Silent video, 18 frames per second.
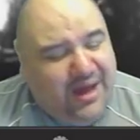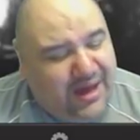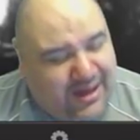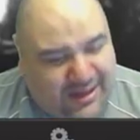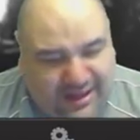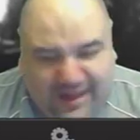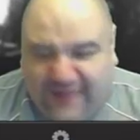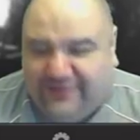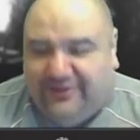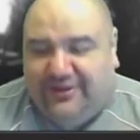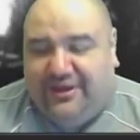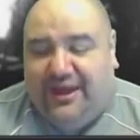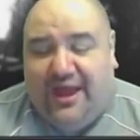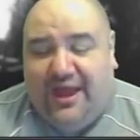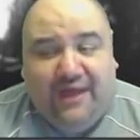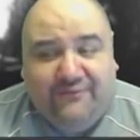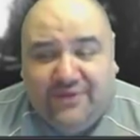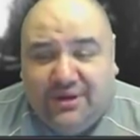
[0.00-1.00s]

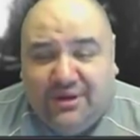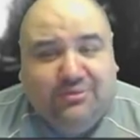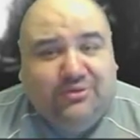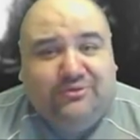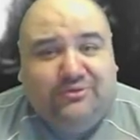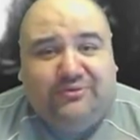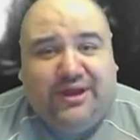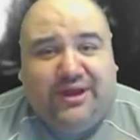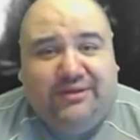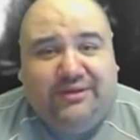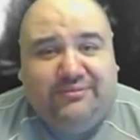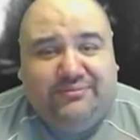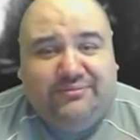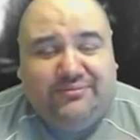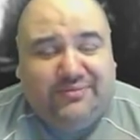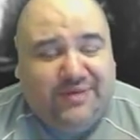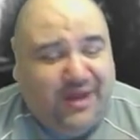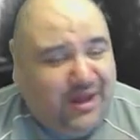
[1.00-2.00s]
Have it on Blu-ray.
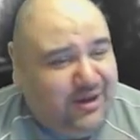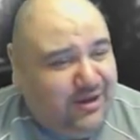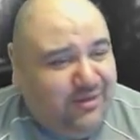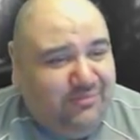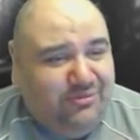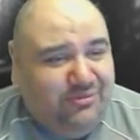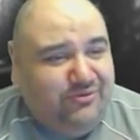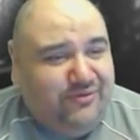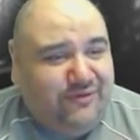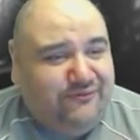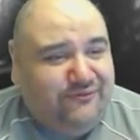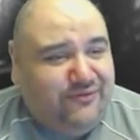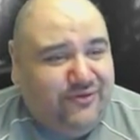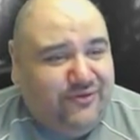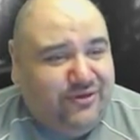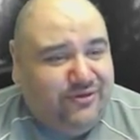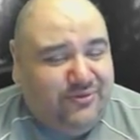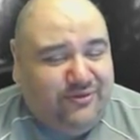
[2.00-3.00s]
Got it on Blu-ray
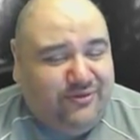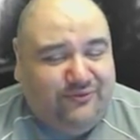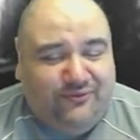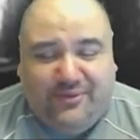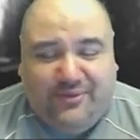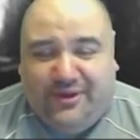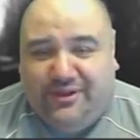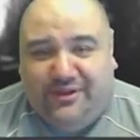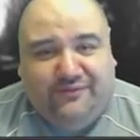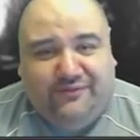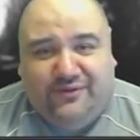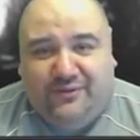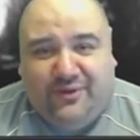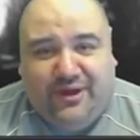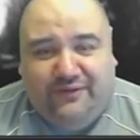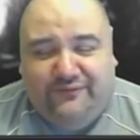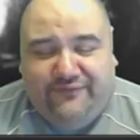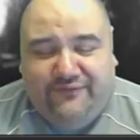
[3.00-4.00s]
for Christmas from my
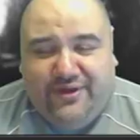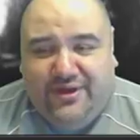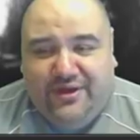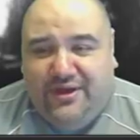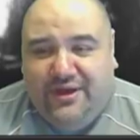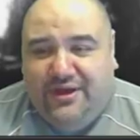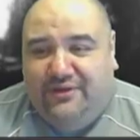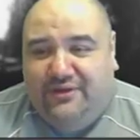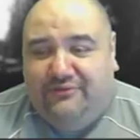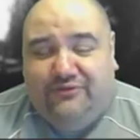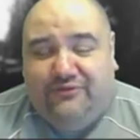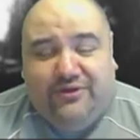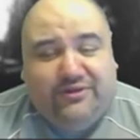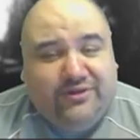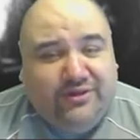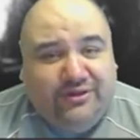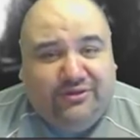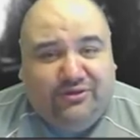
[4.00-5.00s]
lovely wife.
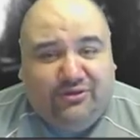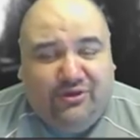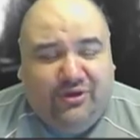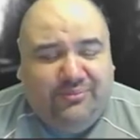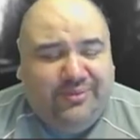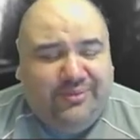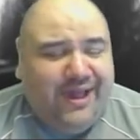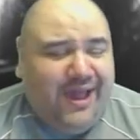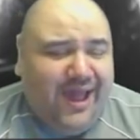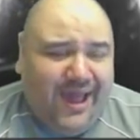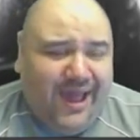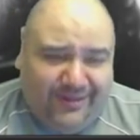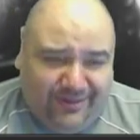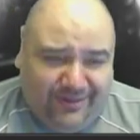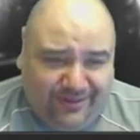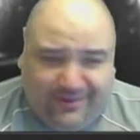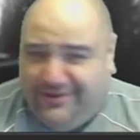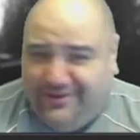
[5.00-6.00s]
Recently saw it, but I
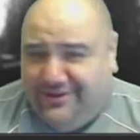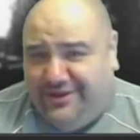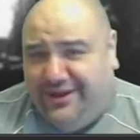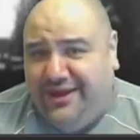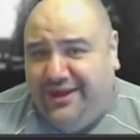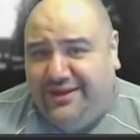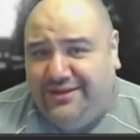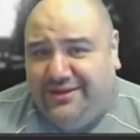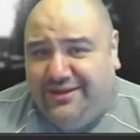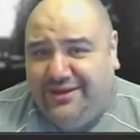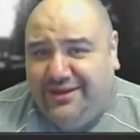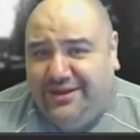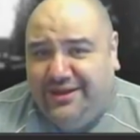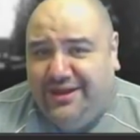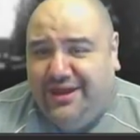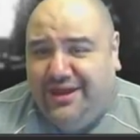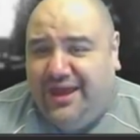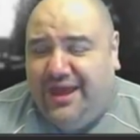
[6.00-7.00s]
had to see it again.
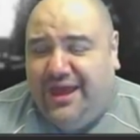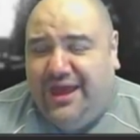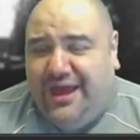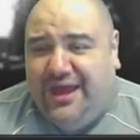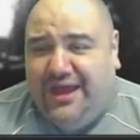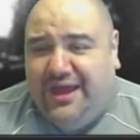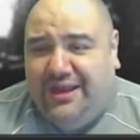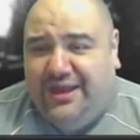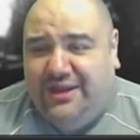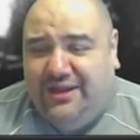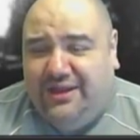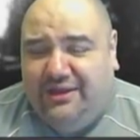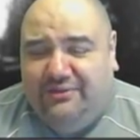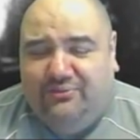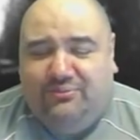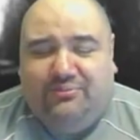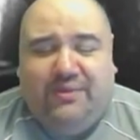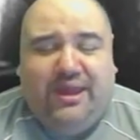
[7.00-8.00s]
And
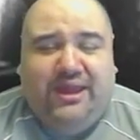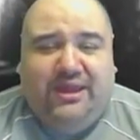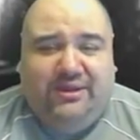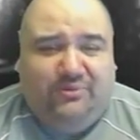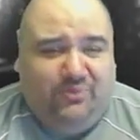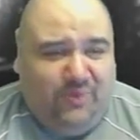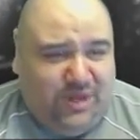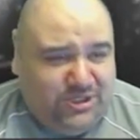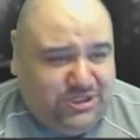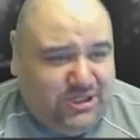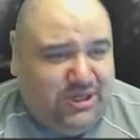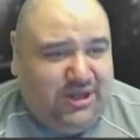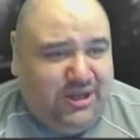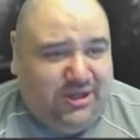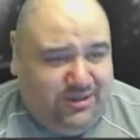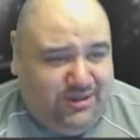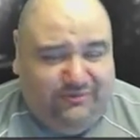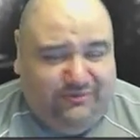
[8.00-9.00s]
it made
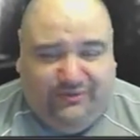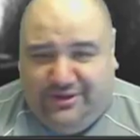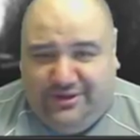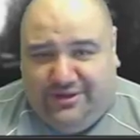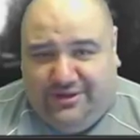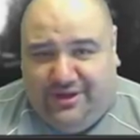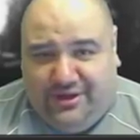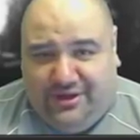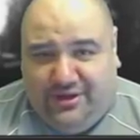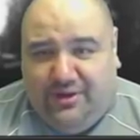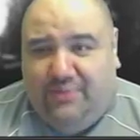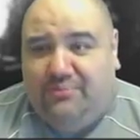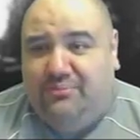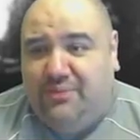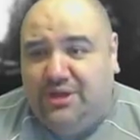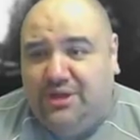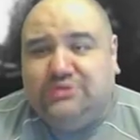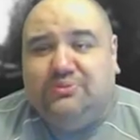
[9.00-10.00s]
watching Godzilla raids again
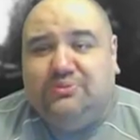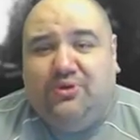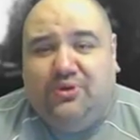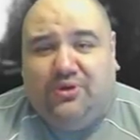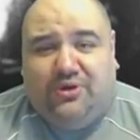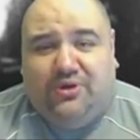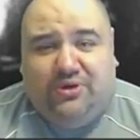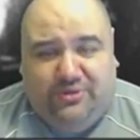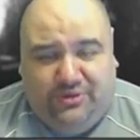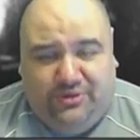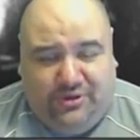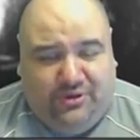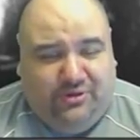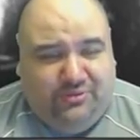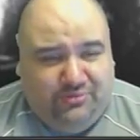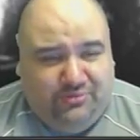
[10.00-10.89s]
much more,